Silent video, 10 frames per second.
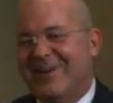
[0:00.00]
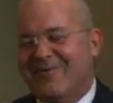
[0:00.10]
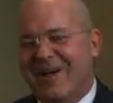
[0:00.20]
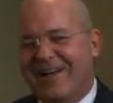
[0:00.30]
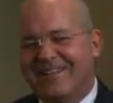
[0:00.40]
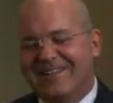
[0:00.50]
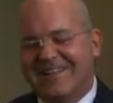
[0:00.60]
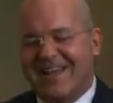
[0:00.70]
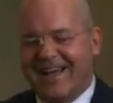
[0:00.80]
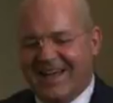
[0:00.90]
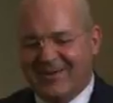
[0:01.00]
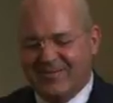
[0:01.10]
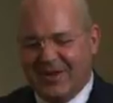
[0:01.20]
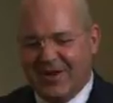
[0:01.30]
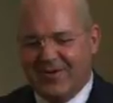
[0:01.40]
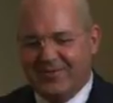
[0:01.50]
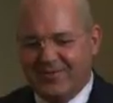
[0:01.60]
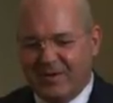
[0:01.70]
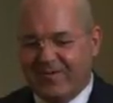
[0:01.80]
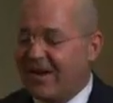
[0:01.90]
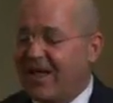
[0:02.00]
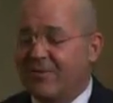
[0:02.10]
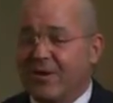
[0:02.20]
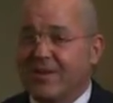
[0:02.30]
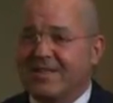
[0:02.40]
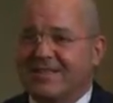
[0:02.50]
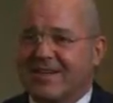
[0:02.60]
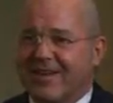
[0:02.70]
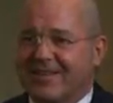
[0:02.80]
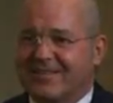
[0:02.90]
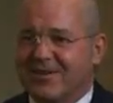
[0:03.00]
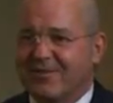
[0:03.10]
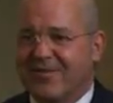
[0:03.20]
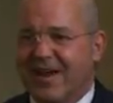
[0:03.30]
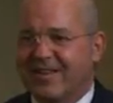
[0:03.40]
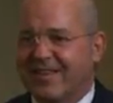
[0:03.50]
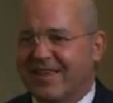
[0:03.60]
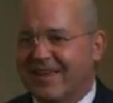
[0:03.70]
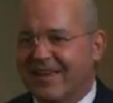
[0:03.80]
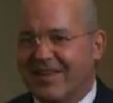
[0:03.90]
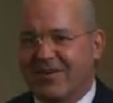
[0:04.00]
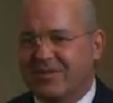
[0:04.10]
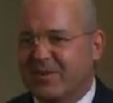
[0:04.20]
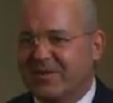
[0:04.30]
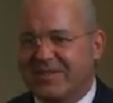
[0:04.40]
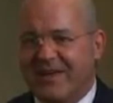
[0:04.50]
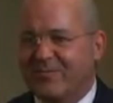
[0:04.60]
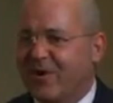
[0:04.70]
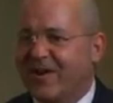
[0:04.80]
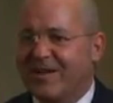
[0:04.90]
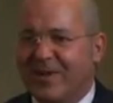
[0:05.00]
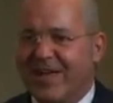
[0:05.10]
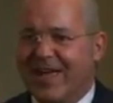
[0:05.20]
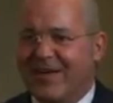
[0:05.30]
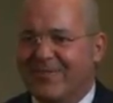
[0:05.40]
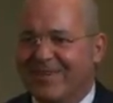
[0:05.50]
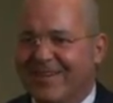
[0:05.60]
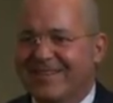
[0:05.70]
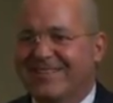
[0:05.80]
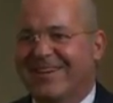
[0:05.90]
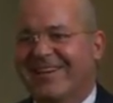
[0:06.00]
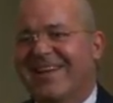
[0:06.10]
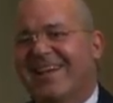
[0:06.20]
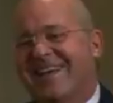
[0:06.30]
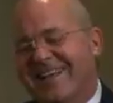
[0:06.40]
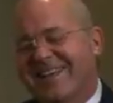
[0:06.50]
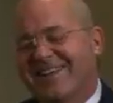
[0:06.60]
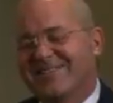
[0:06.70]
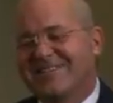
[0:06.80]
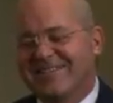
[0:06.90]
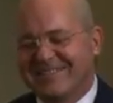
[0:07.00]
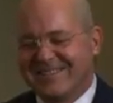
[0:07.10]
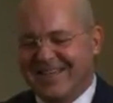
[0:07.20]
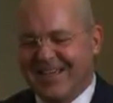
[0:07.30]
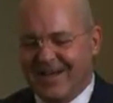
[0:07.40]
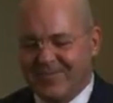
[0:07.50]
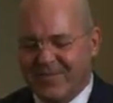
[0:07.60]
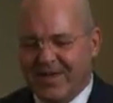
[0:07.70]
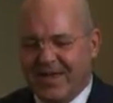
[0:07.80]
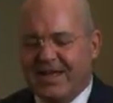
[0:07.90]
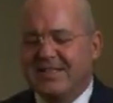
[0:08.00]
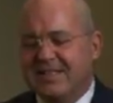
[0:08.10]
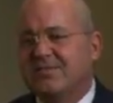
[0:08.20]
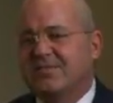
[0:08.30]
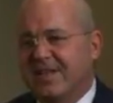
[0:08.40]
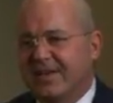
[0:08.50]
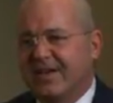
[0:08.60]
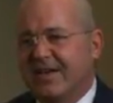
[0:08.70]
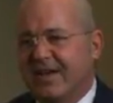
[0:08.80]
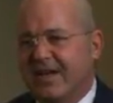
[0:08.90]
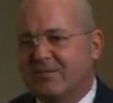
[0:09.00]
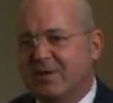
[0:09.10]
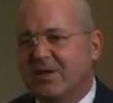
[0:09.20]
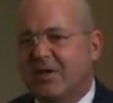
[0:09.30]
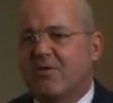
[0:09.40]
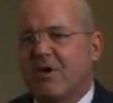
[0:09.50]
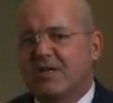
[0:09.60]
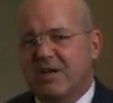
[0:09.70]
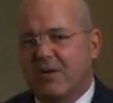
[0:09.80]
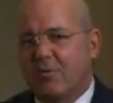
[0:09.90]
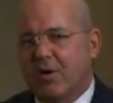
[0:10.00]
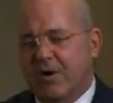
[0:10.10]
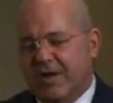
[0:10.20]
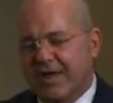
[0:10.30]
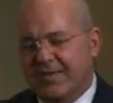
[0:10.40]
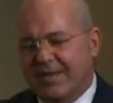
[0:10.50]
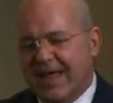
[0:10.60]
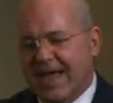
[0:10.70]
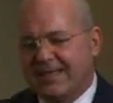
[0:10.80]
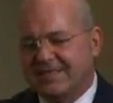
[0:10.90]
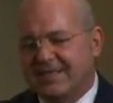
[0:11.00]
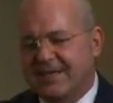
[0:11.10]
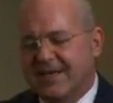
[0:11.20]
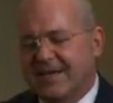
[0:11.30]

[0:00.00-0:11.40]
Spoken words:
Well, we've got a lot of work in this area. So we've got the long spears out, and we're hunting big game. So, no, seriously, it is interesting. As we look across our work in the last